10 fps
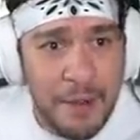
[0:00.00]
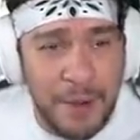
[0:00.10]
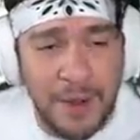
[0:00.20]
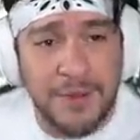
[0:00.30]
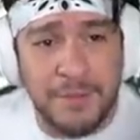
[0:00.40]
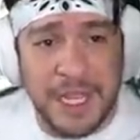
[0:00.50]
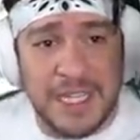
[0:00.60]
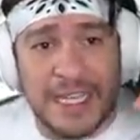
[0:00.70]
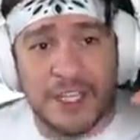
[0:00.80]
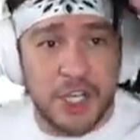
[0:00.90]
Probably
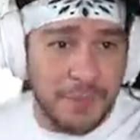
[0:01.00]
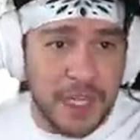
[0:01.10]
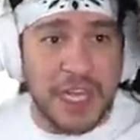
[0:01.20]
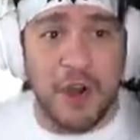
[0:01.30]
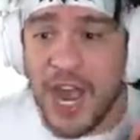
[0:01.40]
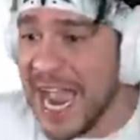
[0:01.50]
because I jumped a little